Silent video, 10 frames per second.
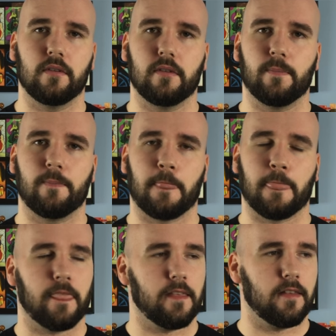
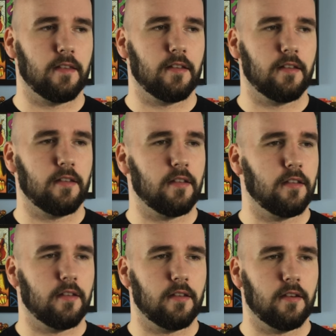
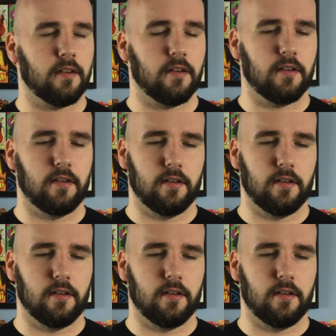(no one is talking)